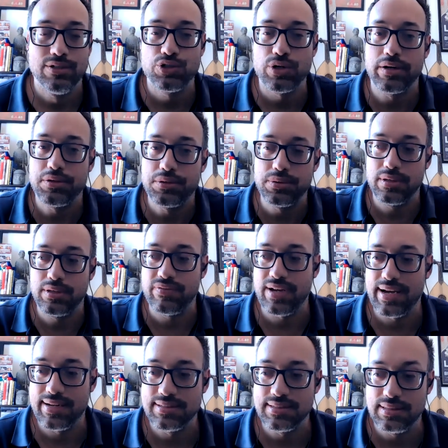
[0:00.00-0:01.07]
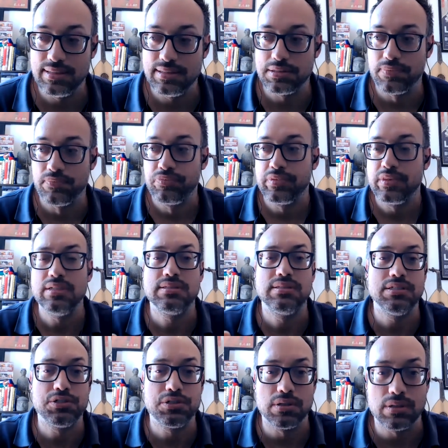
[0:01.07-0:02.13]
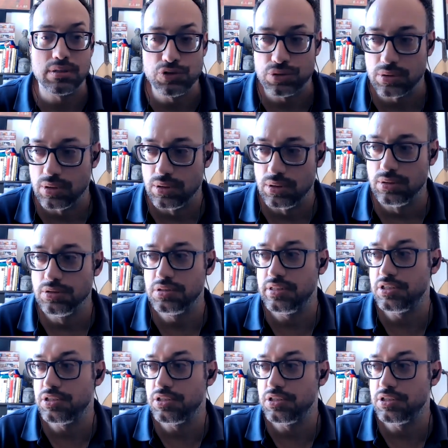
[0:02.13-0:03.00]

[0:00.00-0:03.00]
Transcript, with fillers: trying to advance these these digital controls,